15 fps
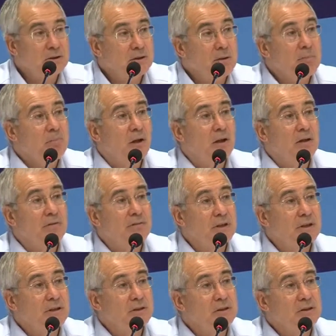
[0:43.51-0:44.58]
Some part of
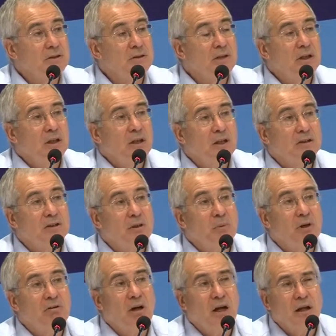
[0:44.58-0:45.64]
this is going to
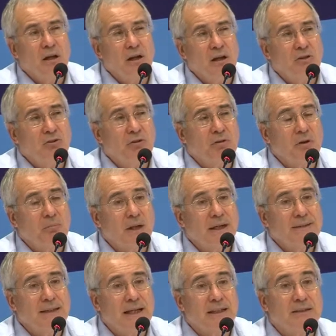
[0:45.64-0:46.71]
be rightly driven by
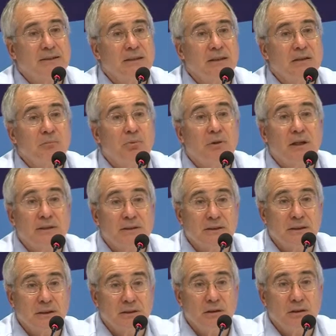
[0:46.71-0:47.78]
taxing and
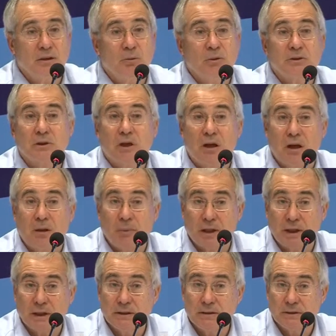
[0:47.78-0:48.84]
pricing, and you want to
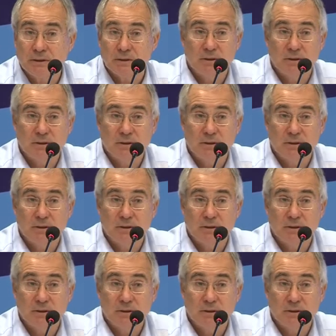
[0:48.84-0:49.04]
harmonize